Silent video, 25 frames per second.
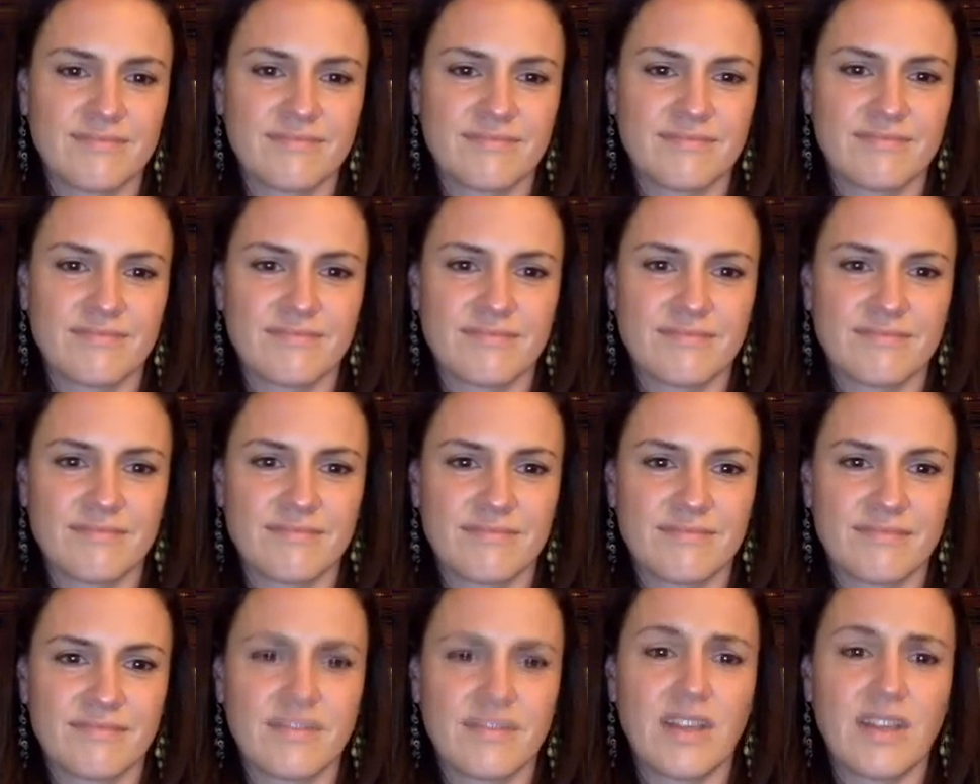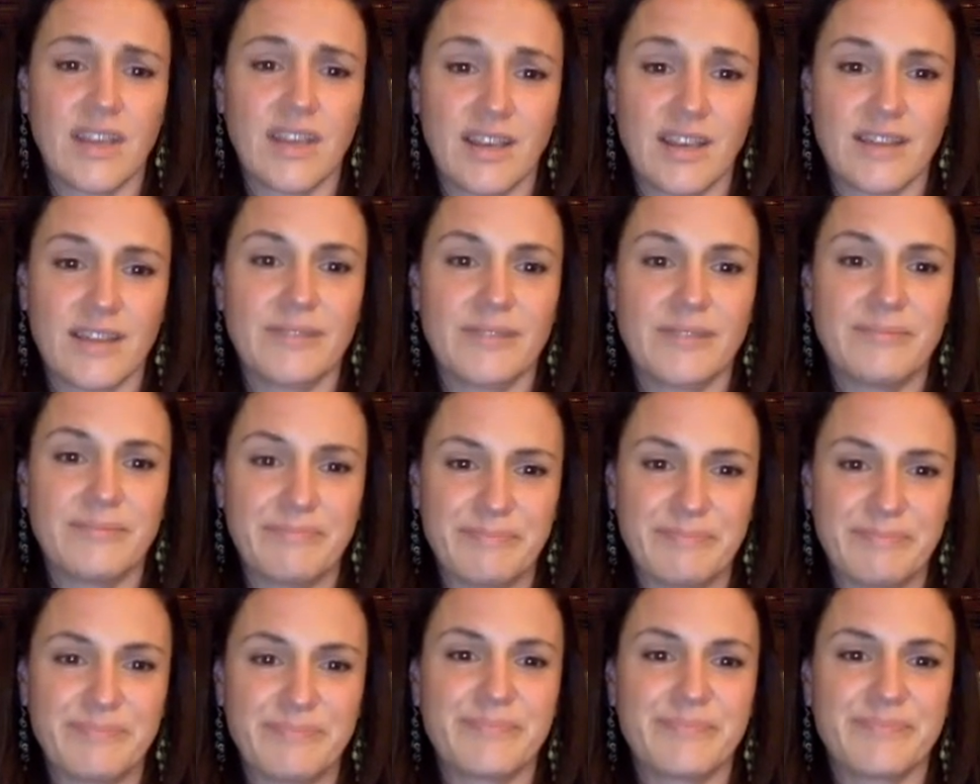
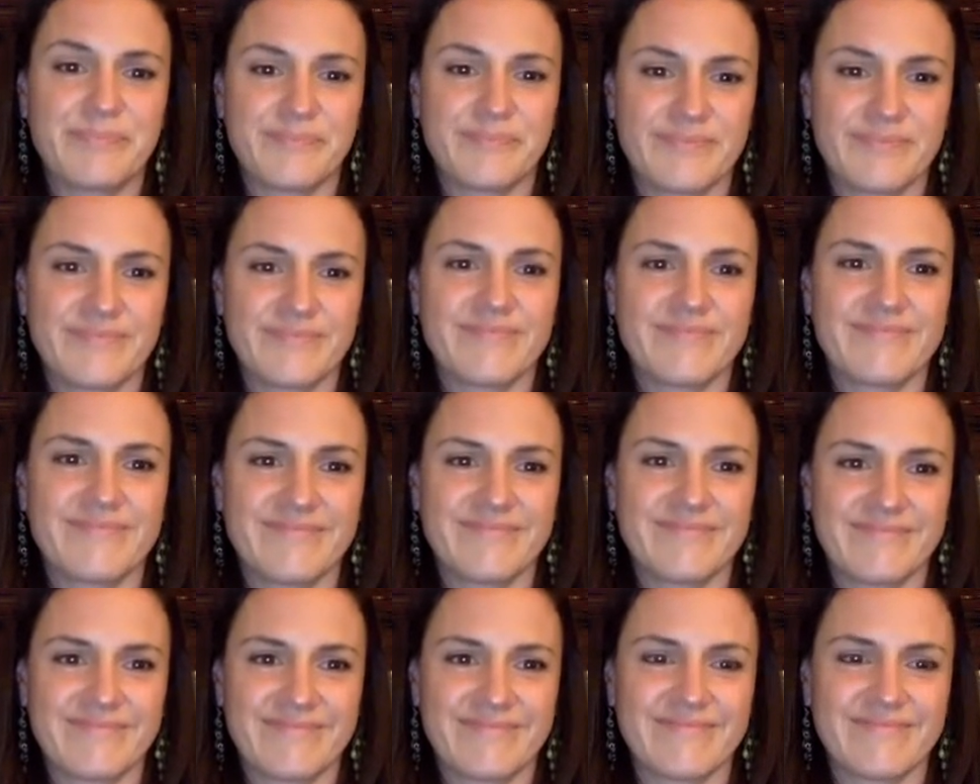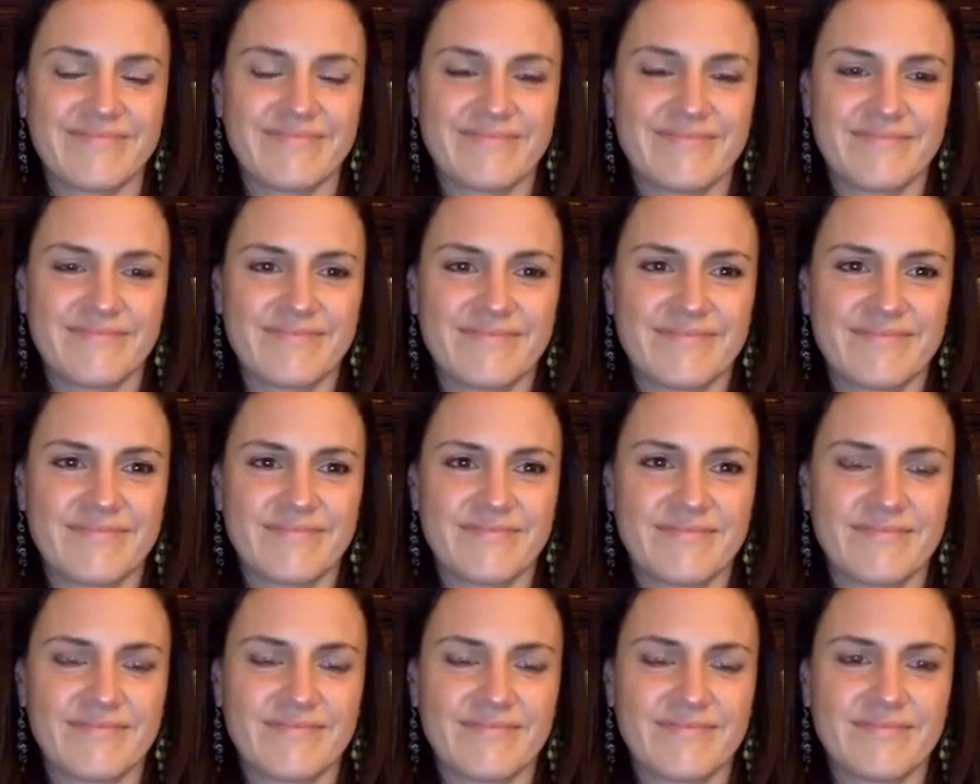
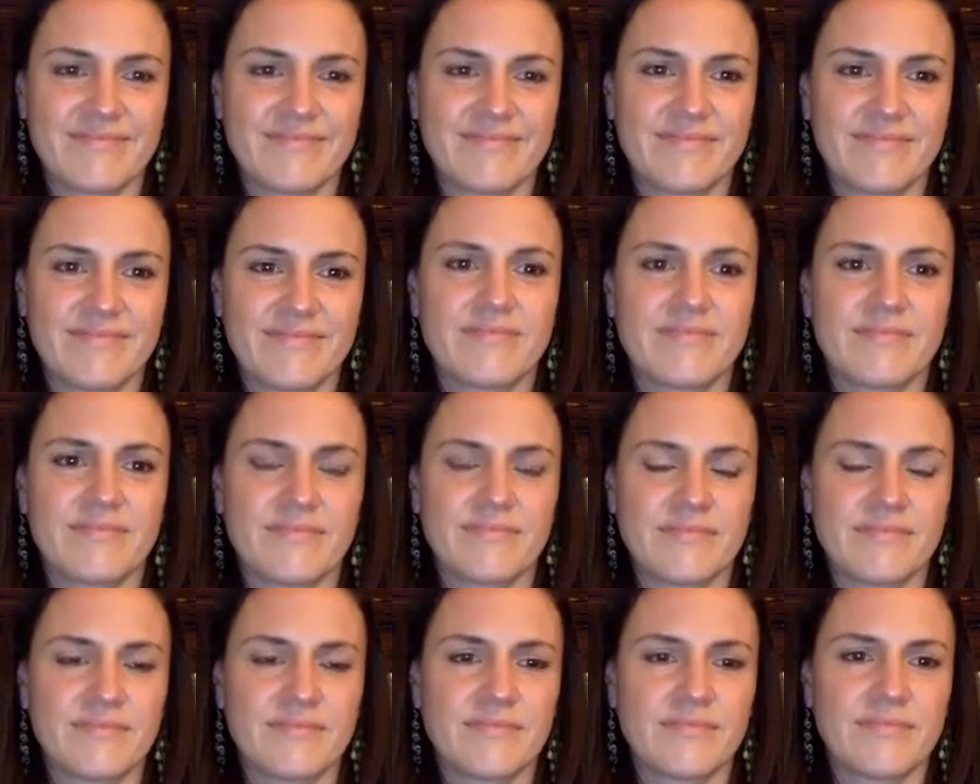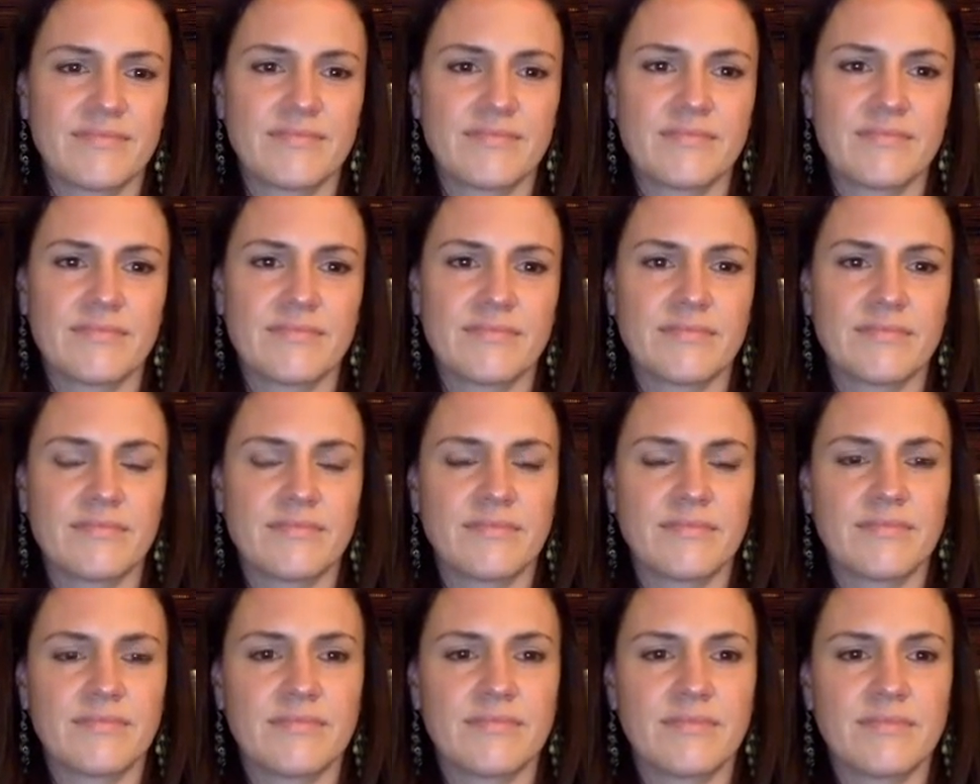
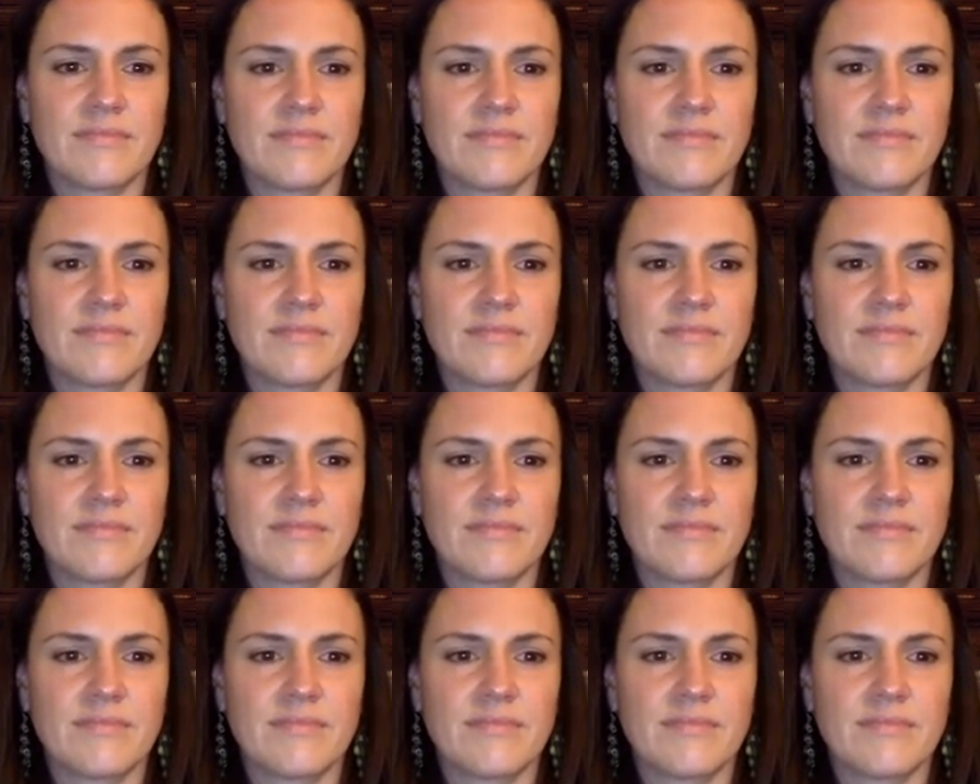(silent)